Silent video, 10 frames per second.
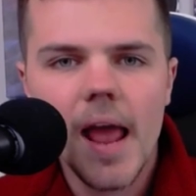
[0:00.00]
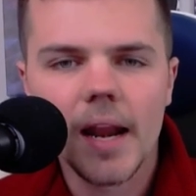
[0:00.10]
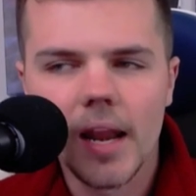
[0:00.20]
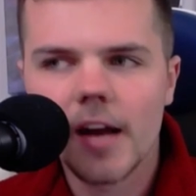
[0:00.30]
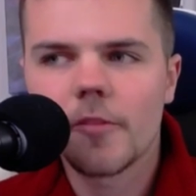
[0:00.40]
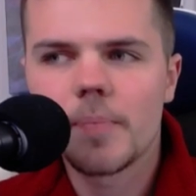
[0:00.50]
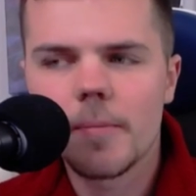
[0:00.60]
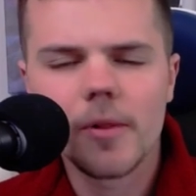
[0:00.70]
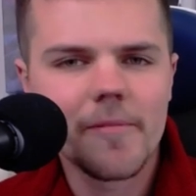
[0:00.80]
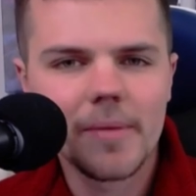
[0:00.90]
And a lot of
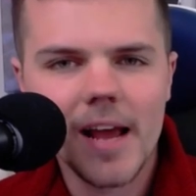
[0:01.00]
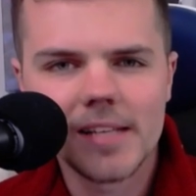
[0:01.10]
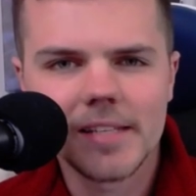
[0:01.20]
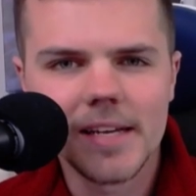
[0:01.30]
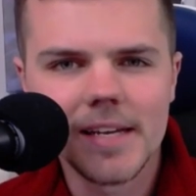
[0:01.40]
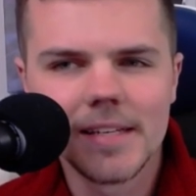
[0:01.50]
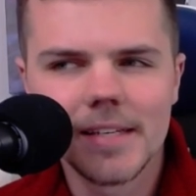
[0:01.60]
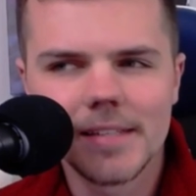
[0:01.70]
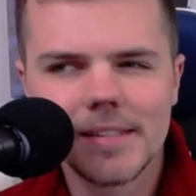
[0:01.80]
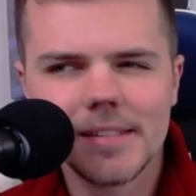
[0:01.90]
people have been asking,
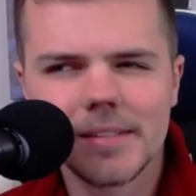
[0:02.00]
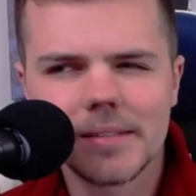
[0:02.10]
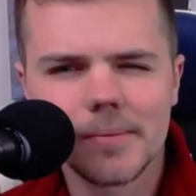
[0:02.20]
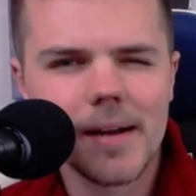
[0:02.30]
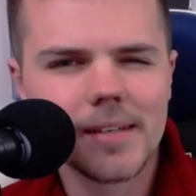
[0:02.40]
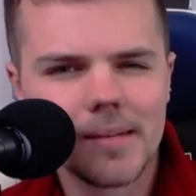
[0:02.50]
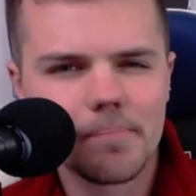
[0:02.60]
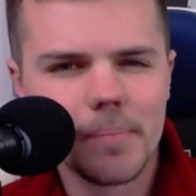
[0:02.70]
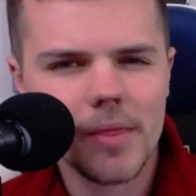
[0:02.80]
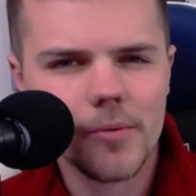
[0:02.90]
is this directed
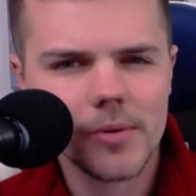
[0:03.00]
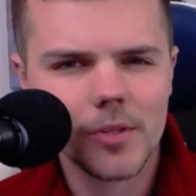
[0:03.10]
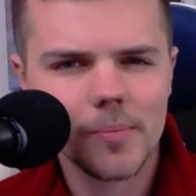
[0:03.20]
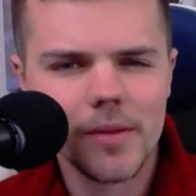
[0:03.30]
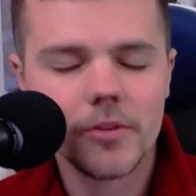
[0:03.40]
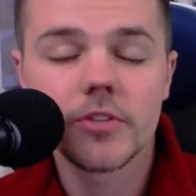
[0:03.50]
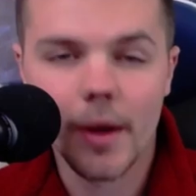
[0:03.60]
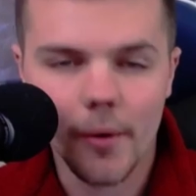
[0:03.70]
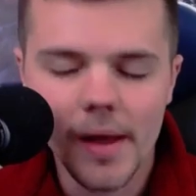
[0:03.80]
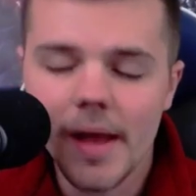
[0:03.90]
by the Russo brothers?
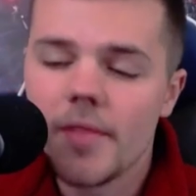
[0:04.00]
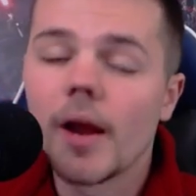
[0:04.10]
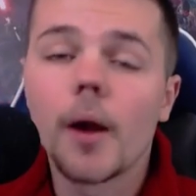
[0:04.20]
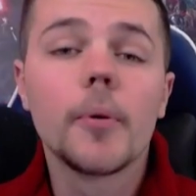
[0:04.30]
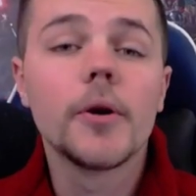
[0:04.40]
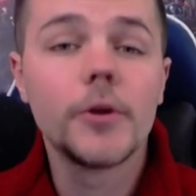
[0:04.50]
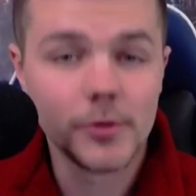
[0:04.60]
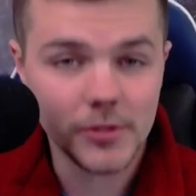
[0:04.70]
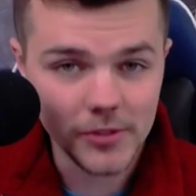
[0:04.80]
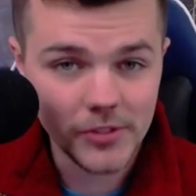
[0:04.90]
No, they are
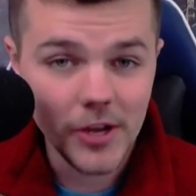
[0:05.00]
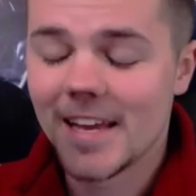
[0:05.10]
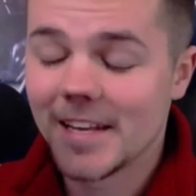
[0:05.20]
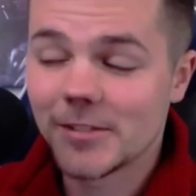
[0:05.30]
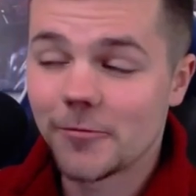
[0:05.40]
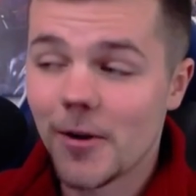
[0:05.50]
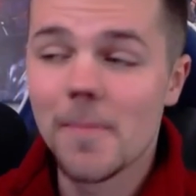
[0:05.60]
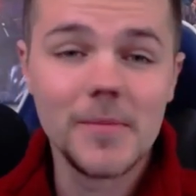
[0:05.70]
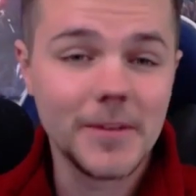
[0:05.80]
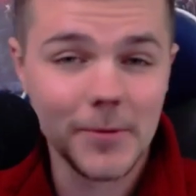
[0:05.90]
producers. It is
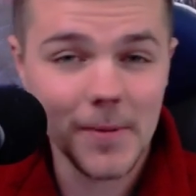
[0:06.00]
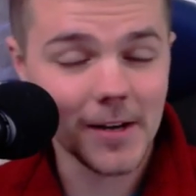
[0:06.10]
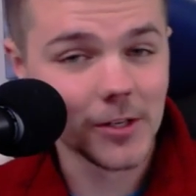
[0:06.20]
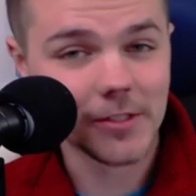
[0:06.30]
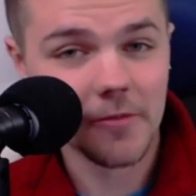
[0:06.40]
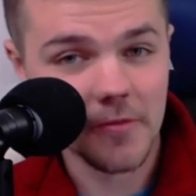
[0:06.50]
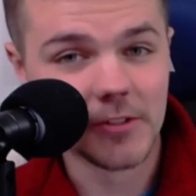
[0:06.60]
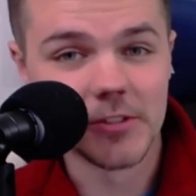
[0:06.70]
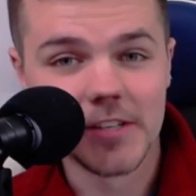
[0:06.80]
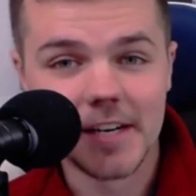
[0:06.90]
from the directors of
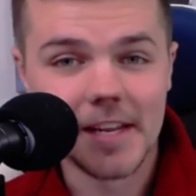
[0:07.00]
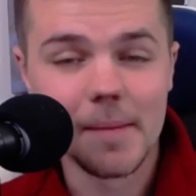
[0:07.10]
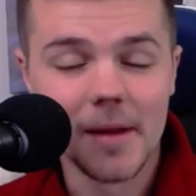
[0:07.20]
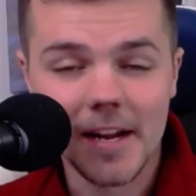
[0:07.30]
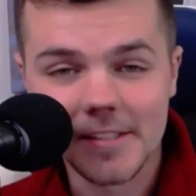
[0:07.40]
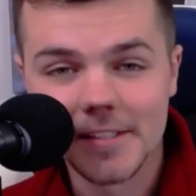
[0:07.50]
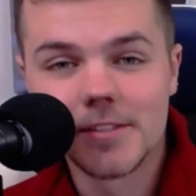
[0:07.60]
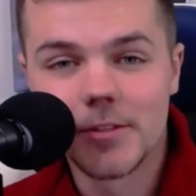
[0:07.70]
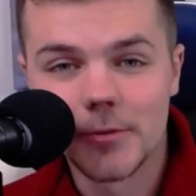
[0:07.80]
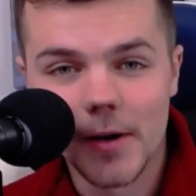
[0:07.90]
Avengers Endgame, like it says
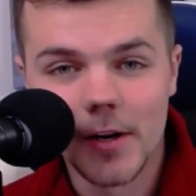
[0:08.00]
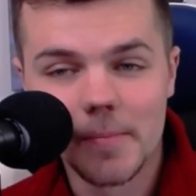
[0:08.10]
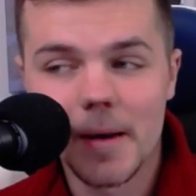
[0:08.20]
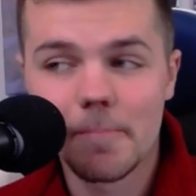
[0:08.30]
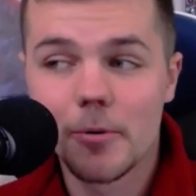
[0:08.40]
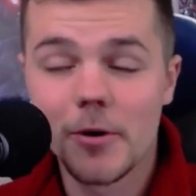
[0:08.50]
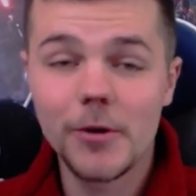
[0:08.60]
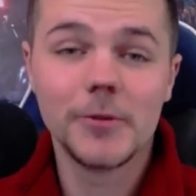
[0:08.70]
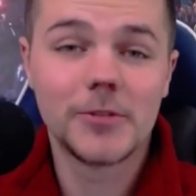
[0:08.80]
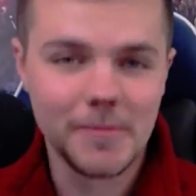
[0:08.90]
in the trailer, but
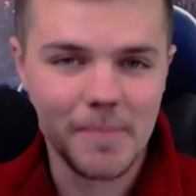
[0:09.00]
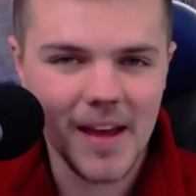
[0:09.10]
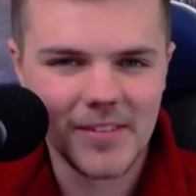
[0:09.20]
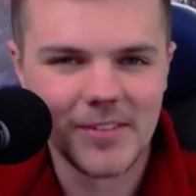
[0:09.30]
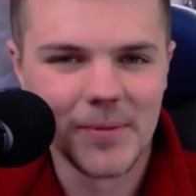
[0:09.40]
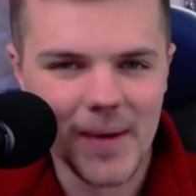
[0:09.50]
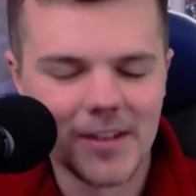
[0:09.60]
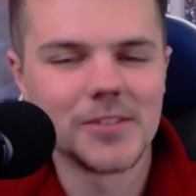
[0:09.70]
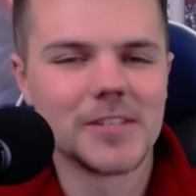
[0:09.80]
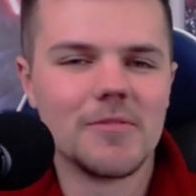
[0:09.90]
produced by the
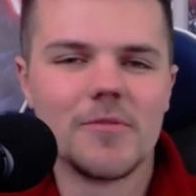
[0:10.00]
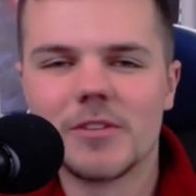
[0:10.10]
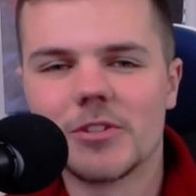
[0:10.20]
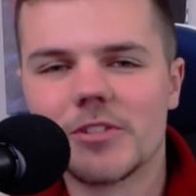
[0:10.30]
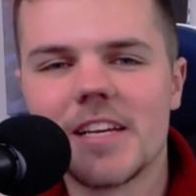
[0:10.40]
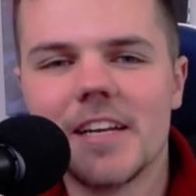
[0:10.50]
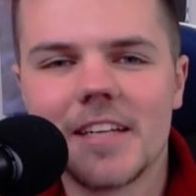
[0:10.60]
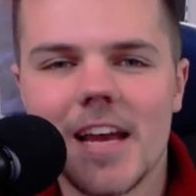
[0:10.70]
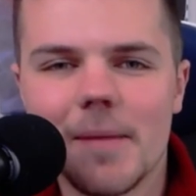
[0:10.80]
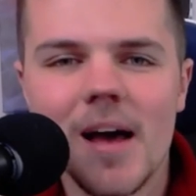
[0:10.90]
directors of Avengers
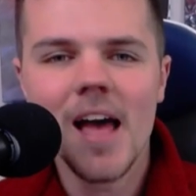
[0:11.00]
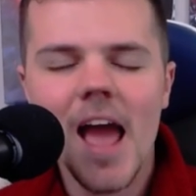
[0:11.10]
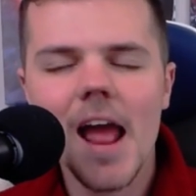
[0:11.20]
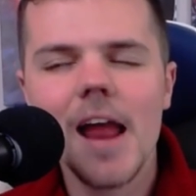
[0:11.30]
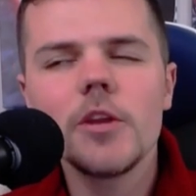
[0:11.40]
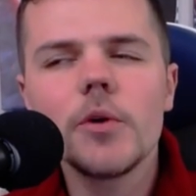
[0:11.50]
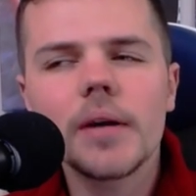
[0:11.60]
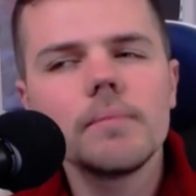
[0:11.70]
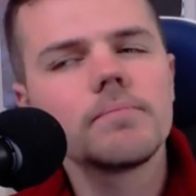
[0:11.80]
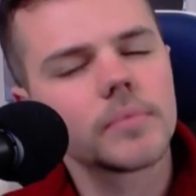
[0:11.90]
Endgame. And you
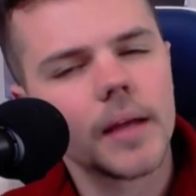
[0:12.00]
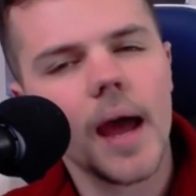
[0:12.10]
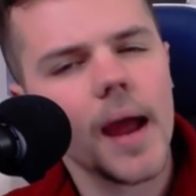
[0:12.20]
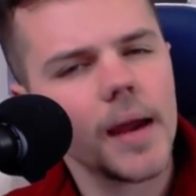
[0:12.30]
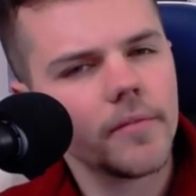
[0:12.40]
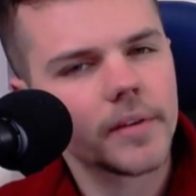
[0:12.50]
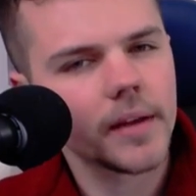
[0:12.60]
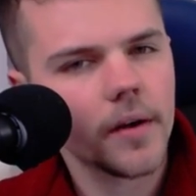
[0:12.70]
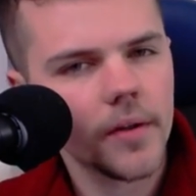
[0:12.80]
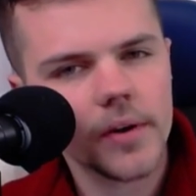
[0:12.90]
can kind of
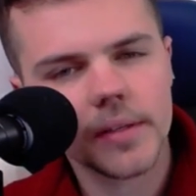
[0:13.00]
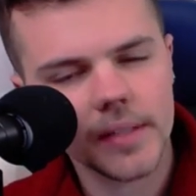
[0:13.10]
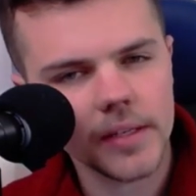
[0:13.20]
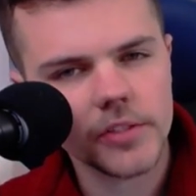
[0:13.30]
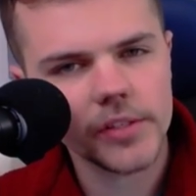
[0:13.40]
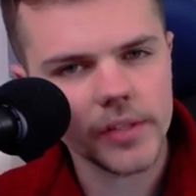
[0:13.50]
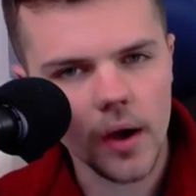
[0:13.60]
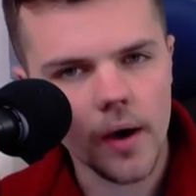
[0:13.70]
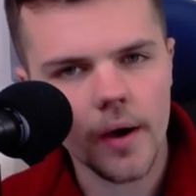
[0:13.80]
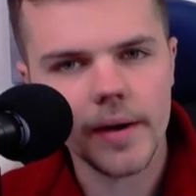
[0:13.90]
tell their touches
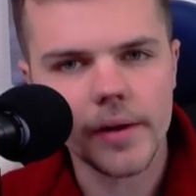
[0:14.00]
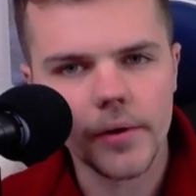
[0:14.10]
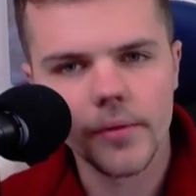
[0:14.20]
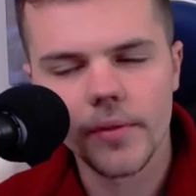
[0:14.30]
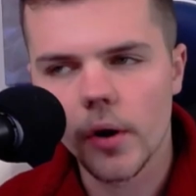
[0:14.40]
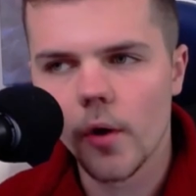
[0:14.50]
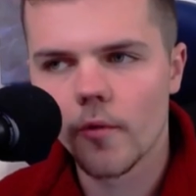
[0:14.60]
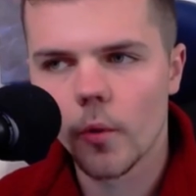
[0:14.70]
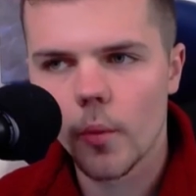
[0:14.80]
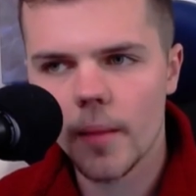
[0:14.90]
on here, their
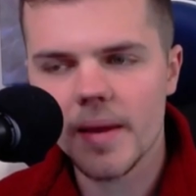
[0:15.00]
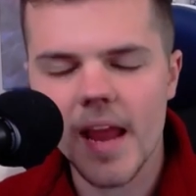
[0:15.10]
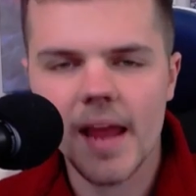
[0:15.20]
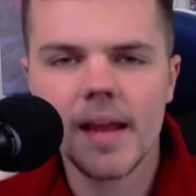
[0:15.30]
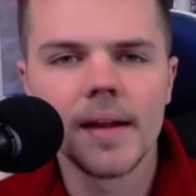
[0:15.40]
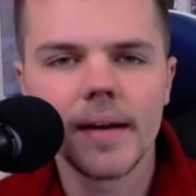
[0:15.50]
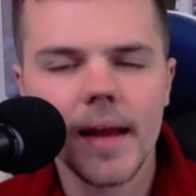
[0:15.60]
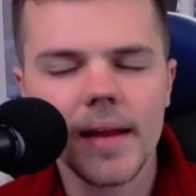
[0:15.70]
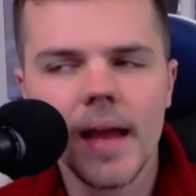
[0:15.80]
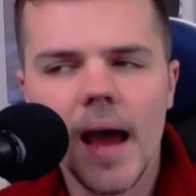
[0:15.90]
overwhelming hand, and
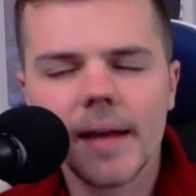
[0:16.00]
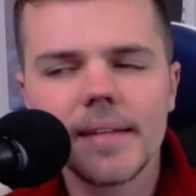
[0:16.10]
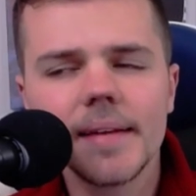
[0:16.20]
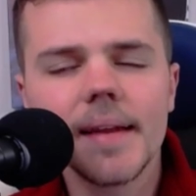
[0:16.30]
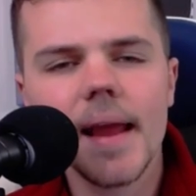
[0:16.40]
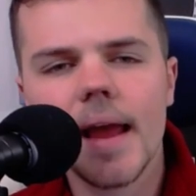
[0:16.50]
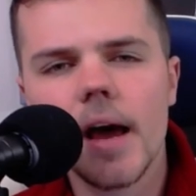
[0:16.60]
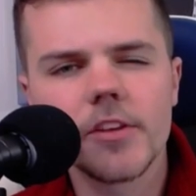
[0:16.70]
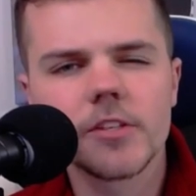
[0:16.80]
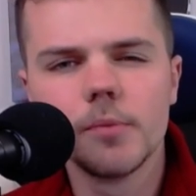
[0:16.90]
I did like
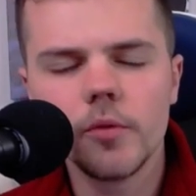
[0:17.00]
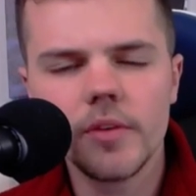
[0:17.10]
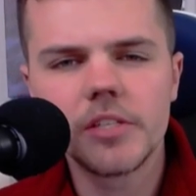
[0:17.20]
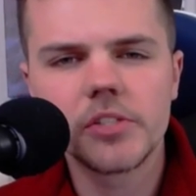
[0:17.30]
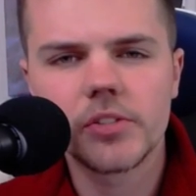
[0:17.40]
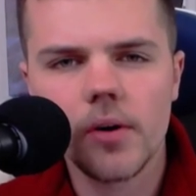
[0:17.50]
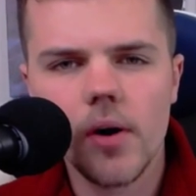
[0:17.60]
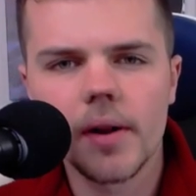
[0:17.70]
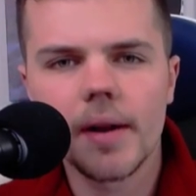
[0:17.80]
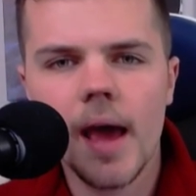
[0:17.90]
how this movie
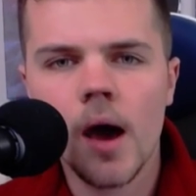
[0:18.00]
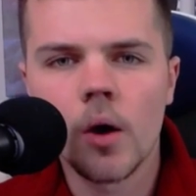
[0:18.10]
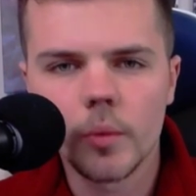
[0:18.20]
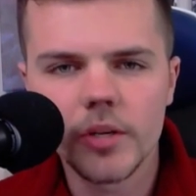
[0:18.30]
started out.